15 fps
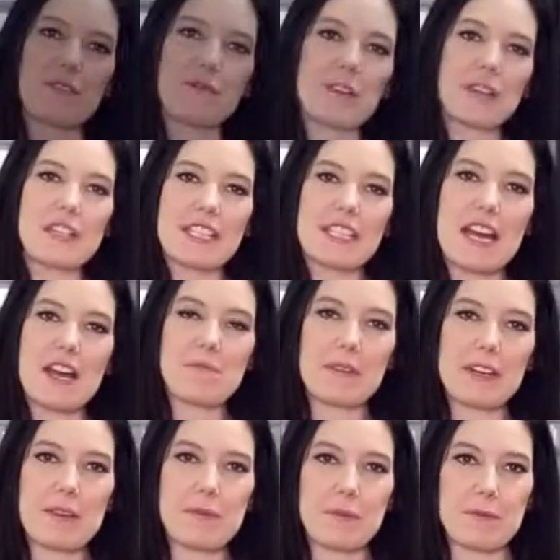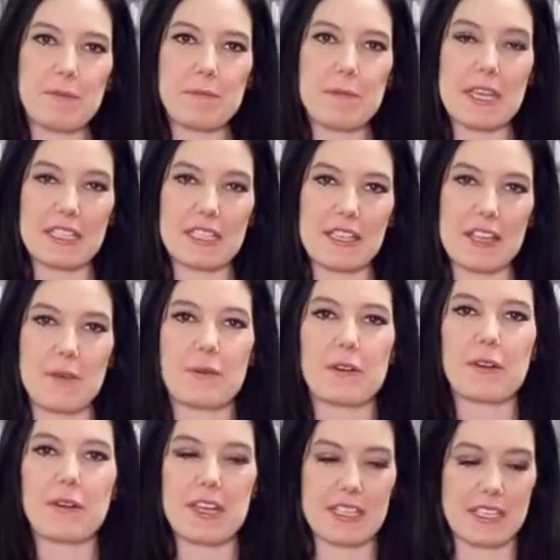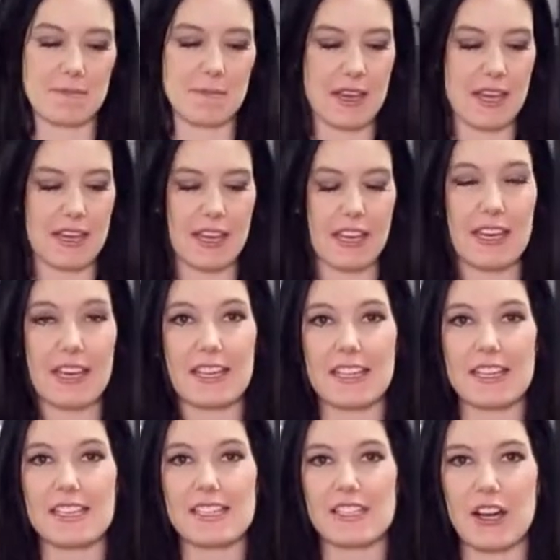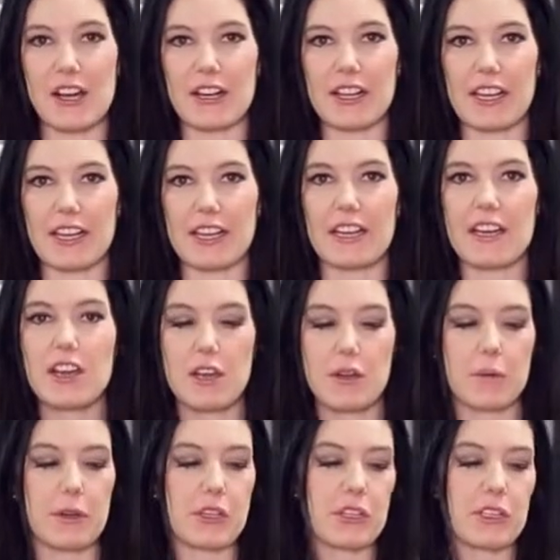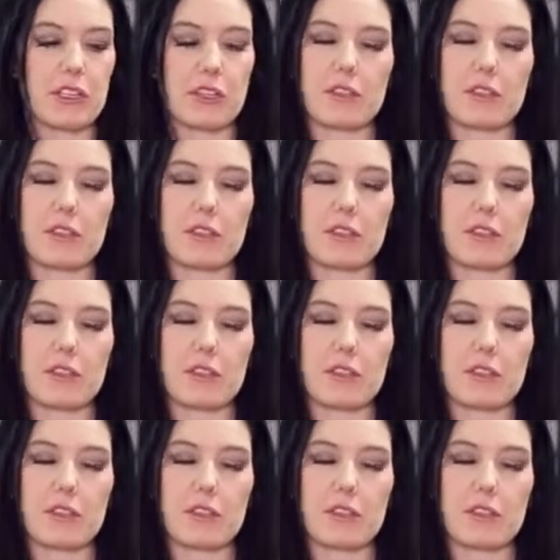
the first accompaniment that we're going to make is garlic. We're just